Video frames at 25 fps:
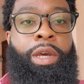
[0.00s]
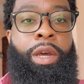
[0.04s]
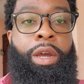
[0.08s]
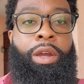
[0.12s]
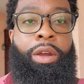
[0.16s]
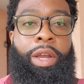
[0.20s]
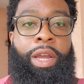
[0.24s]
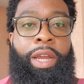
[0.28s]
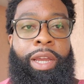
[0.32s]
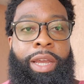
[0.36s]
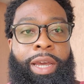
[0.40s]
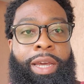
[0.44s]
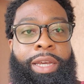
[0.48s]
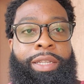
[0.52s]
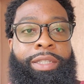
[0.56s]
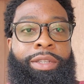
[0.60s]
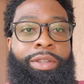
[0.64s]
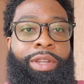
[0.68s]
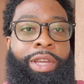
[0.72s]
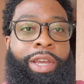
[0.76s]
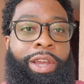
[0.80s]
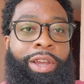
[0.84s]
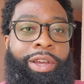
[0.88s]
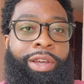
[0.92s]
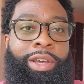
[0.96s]
Alright guys, so
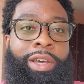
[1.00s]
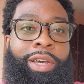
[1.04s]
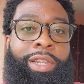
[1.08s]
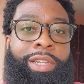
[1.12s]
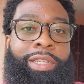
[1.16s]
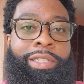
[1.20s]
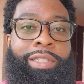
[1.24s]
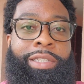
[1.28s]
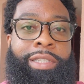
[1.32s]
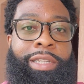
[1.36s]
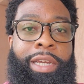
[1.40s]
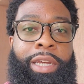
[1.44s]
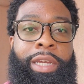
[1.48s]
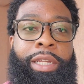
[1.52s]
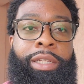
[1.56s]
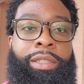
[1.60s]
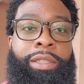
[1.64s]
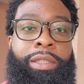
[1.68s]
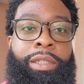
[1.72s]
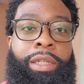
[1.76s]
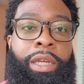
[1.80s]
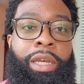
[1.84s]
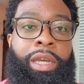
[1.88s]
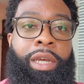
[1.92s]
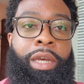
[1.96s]
the haircut is done.
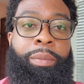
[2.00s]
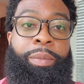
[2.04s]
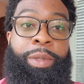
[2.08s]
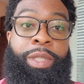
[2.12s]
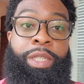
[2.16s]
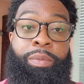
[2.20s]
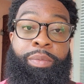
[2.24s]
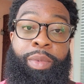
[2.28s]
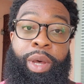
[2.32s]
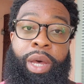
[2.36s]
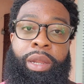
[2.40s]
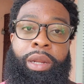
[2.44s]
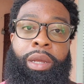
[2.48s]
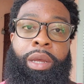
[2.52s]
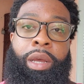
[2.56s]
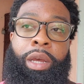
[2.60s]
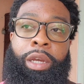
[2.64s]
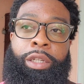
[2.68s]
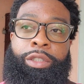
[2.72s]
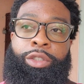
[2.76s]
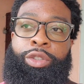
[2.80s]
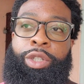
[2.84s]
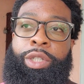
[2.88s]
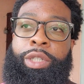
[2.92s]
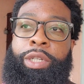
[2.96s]
It's about
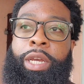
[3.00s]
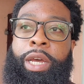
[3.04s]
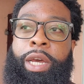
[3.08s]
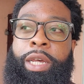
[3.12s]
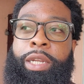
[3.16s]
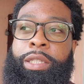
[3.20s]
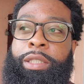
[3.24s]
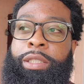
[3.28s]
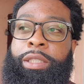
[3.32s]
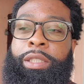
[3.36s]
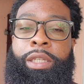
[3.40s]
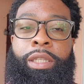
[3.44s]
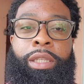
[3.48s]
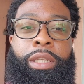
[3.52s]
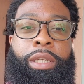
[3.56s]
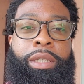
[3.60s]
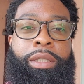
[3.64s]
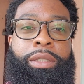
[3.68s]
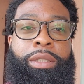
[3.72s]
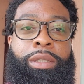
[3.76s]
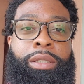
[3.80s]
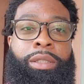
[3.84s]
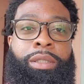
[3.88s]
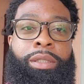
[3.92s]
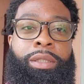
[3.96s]
100 Ghana
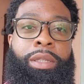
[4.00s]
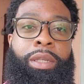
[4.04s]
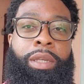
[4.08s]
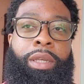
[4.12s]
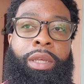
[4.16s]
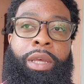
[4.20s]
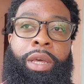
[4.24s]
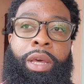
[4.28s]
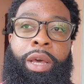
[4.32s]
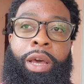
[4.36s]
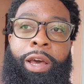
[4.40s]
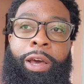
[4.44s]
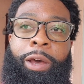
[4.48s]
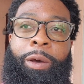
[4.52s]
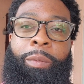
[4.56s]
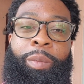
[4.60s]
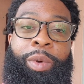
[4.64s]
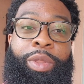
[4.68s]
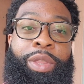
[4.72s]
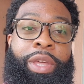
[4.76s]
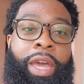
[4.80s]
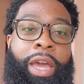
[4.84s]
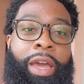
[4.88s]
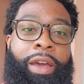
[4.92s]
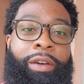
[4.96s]
cedis, but
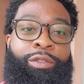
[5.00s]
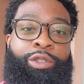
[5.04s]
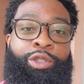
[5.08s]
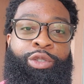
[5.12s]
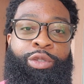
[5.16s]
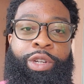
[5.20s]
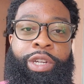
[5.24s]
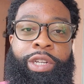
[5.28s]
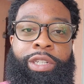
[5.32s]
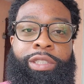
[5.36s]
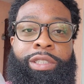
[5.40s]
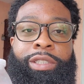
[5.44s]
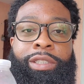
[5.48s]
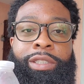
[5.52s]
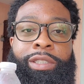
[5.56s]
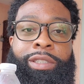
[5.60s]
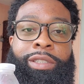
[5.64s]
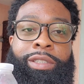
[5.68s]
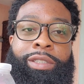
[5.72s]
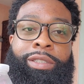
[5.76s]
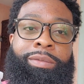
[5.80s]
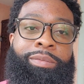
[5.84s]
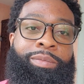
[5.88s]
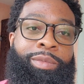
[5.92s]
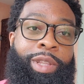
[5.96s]
they have drinks,
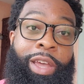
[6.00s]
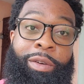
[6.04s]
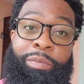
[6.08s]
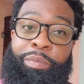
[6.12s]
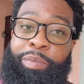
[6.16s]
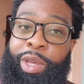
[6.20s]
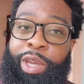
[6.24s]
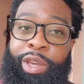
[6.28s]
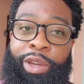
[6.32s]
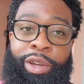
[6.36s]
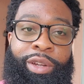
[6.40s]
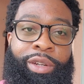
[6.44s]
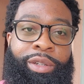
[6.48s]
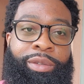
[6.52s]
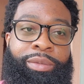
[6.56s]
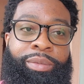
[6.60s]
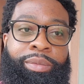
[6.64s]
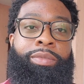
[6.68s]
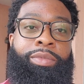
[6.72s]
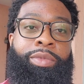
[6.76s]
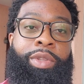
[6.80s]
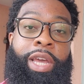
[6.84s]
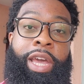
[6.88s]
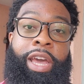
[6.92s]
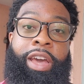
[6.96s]
they have beer,
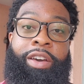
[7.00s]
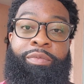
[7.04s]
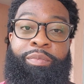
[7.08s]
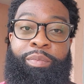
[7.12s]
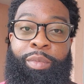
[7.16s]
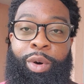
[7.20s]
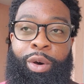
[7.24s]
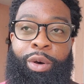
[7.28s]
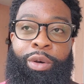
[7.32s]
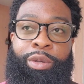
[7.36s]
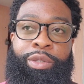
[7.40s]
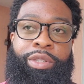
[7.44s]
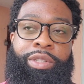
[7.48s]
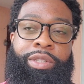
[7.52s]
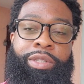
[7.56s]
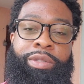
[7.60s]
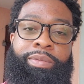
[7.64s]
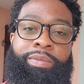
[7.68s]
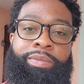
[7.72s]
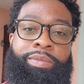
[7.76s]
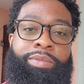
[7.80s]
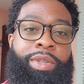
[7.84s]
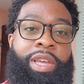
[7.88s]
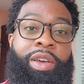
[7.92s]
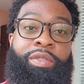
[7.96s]
they have malts,
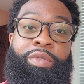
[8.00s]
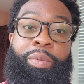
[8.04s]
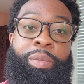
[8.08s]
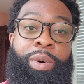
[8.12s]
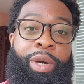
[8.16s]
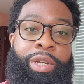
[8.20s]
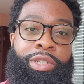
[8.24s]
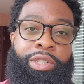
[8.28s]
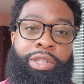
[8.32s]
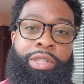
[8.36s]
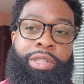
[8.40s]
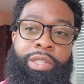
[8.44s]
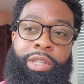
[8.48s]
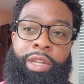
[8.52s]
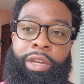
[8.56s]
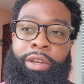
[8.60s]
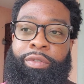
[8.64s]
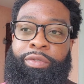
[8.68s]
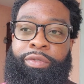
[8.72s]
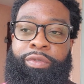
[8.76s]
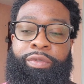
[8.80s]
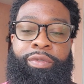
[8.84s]
they have a bunch of stuff.